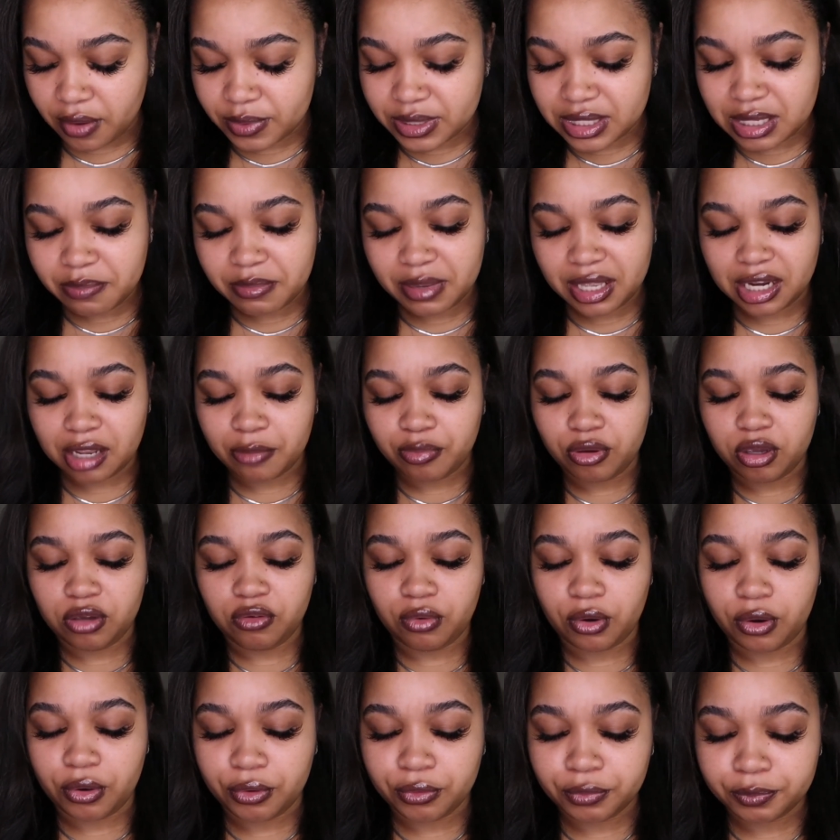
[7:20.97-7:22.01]
was a mini
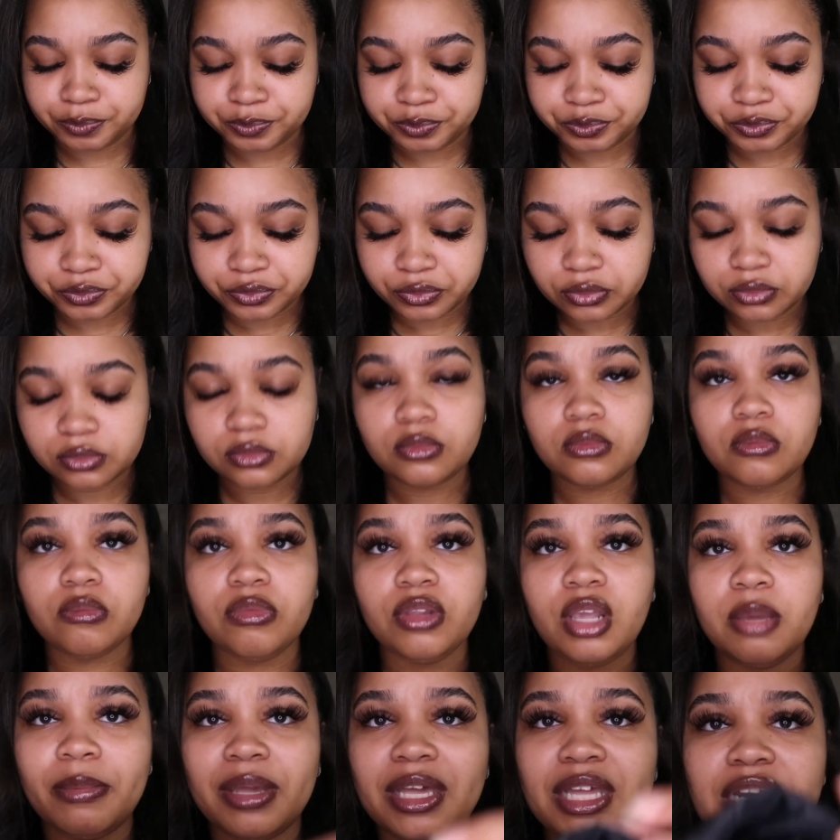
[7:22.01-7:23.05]
pre-roll
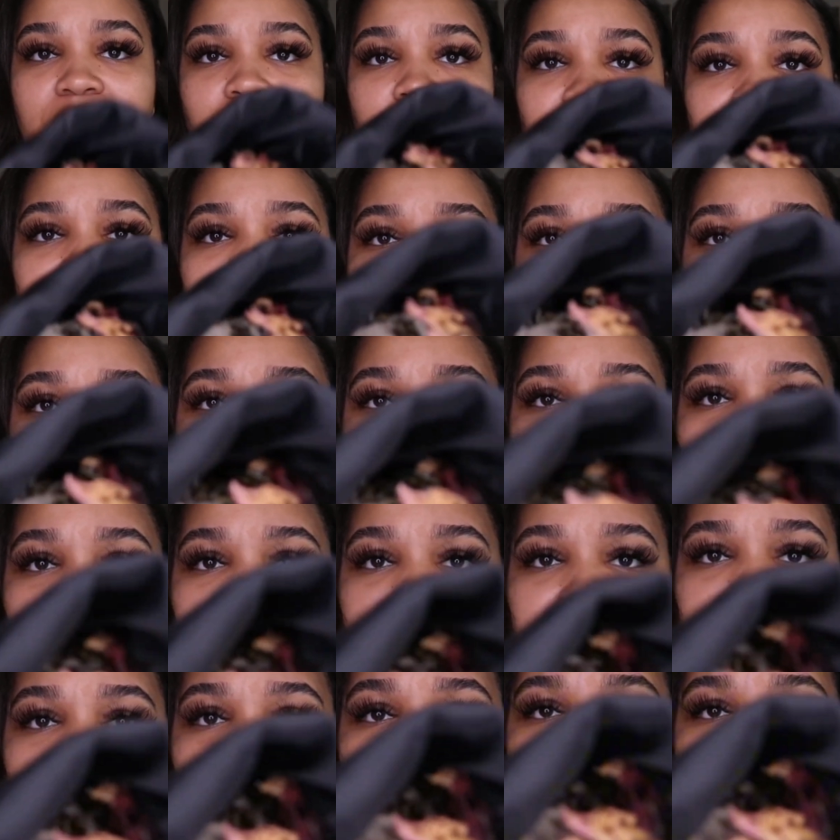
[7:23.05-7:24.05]
but anyways this